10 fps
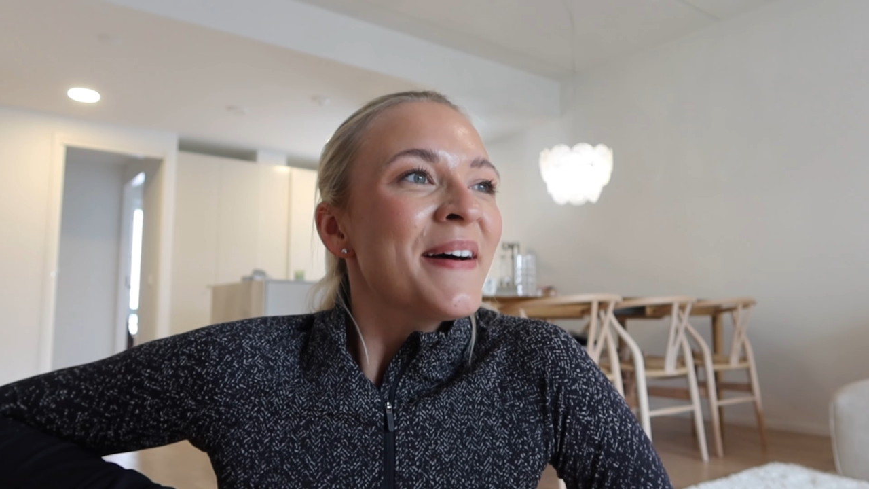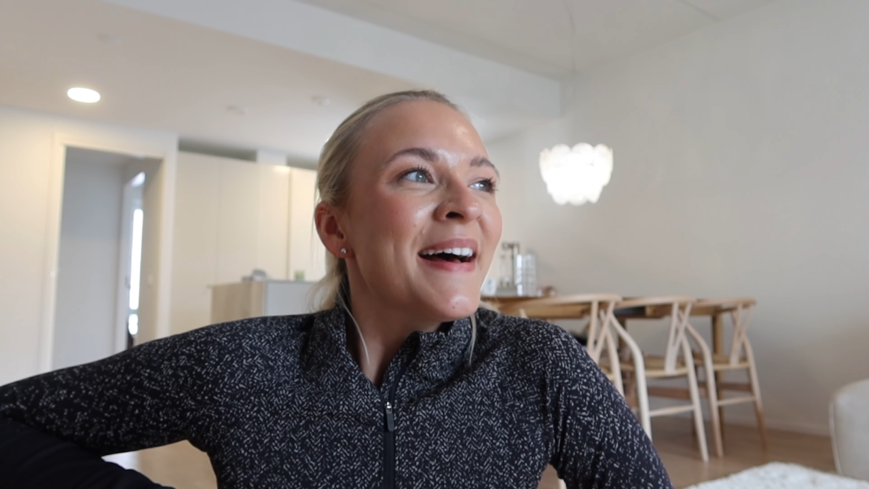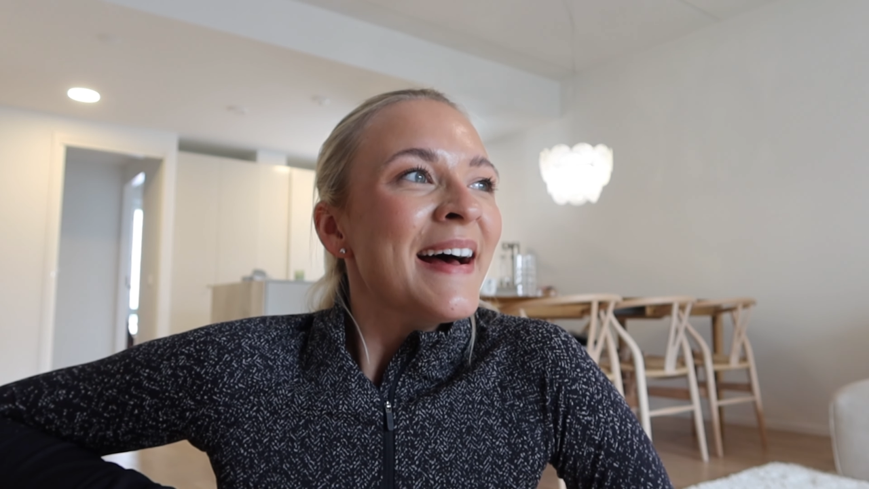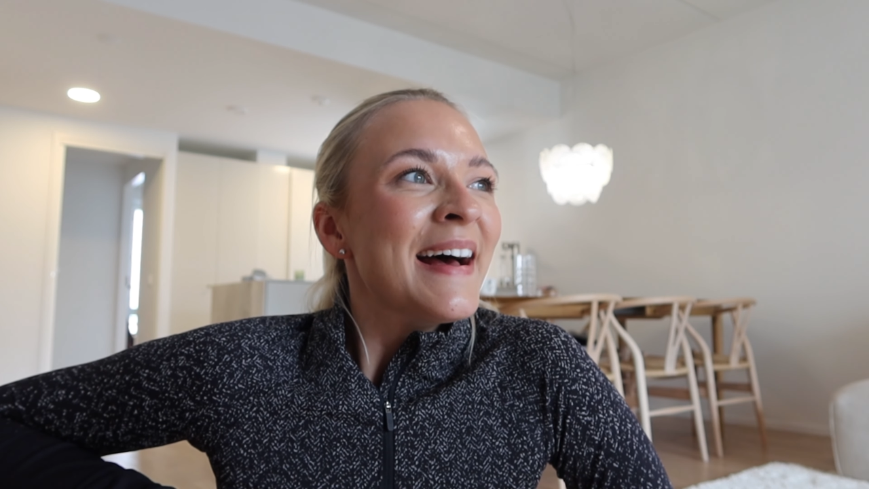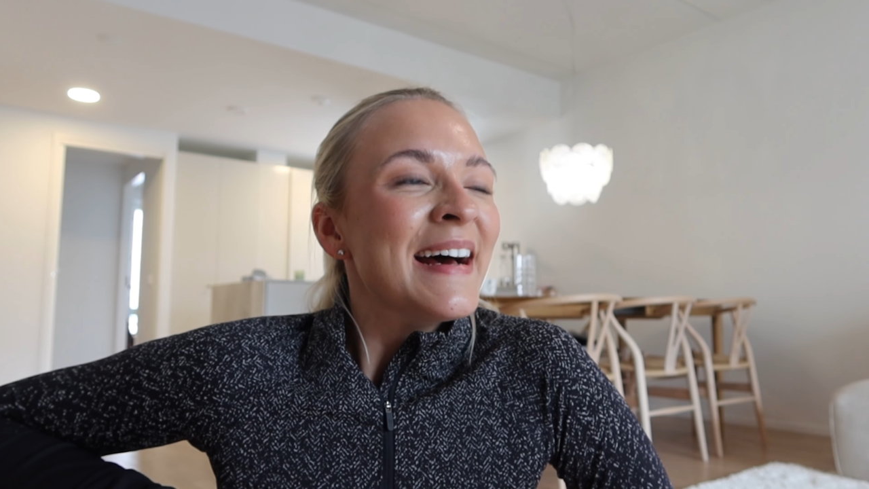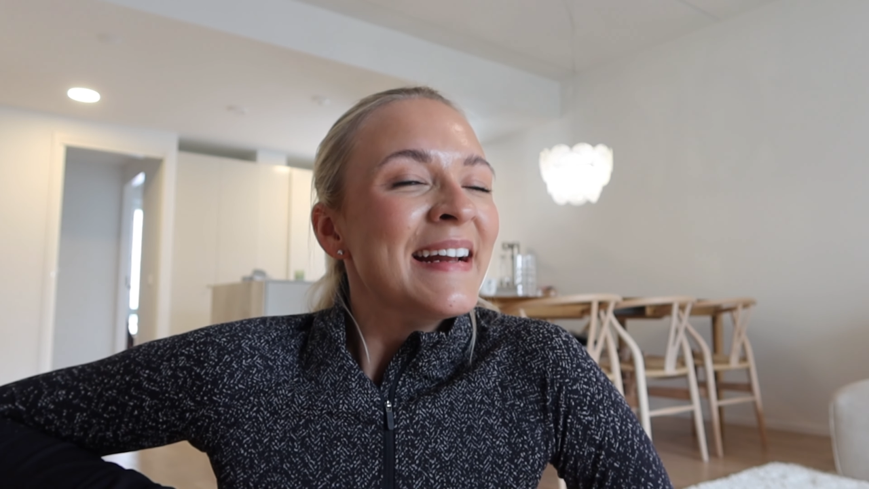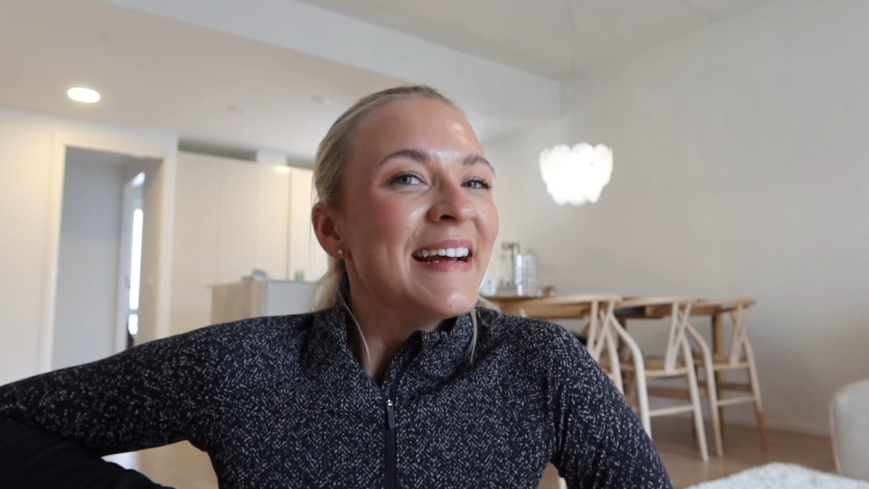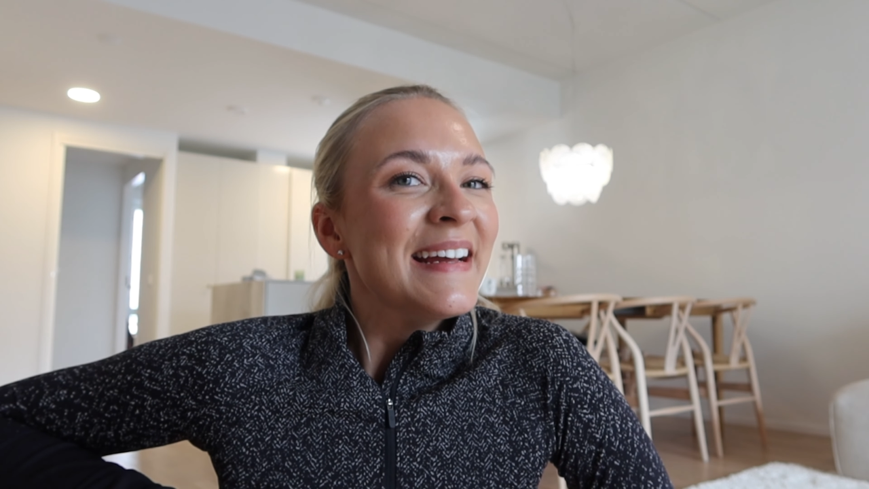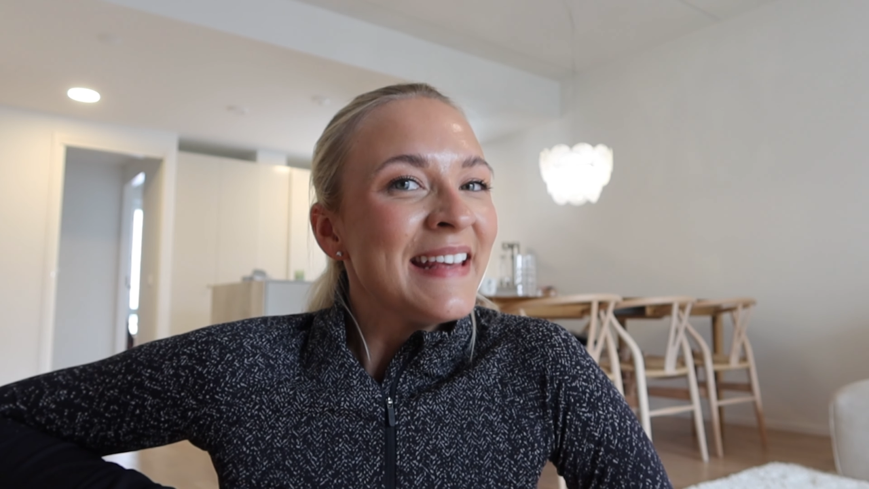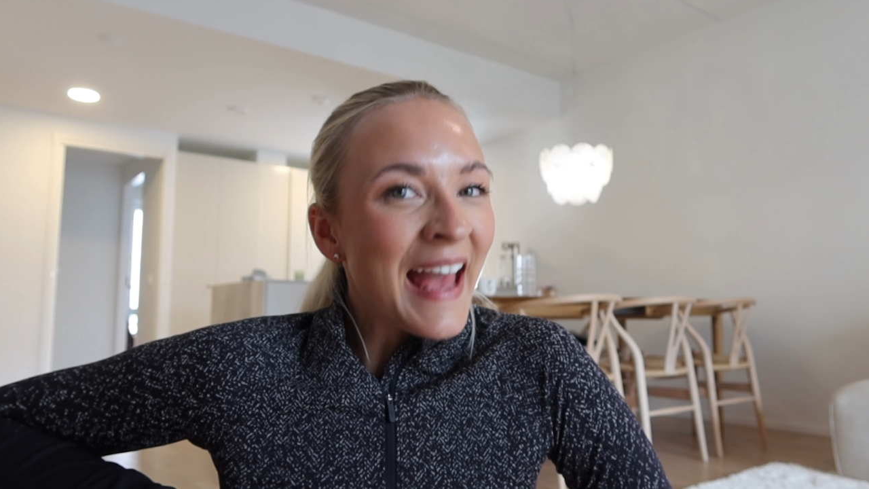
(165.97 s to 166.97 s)

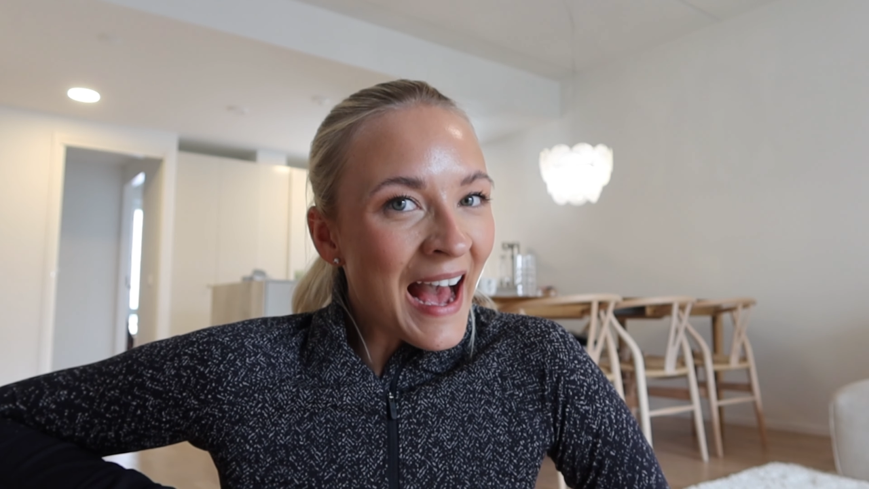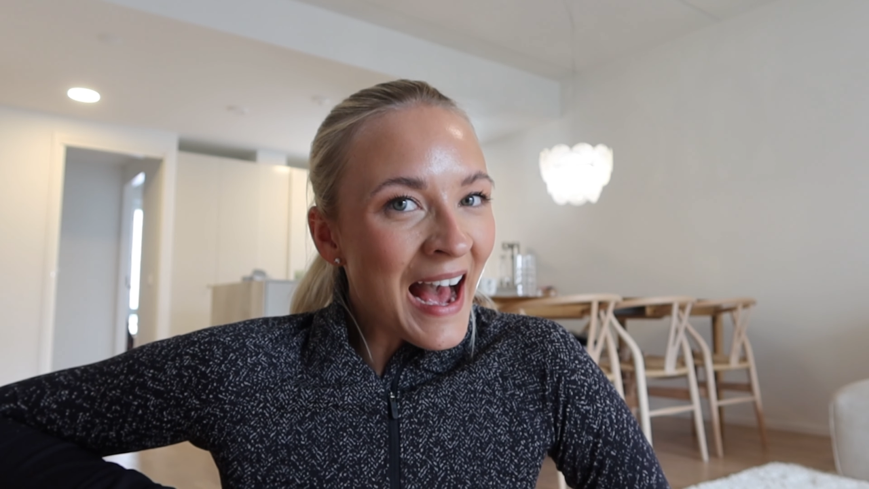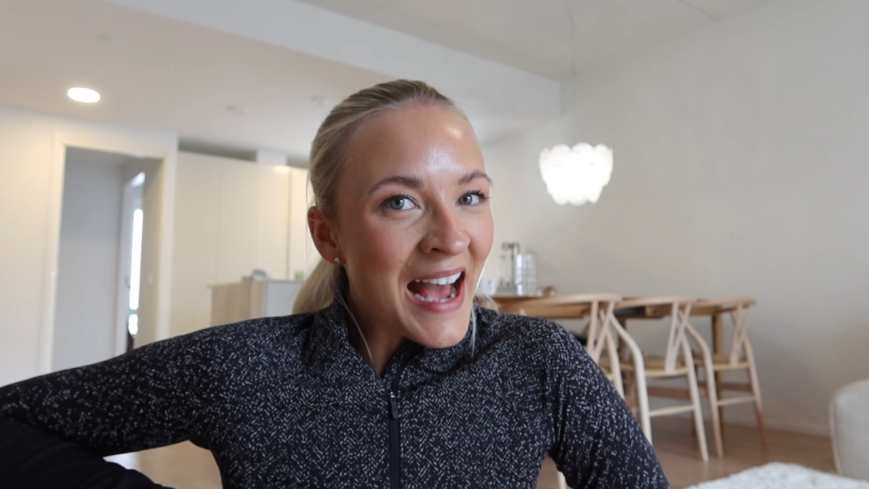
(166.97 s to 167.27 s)
But yeah,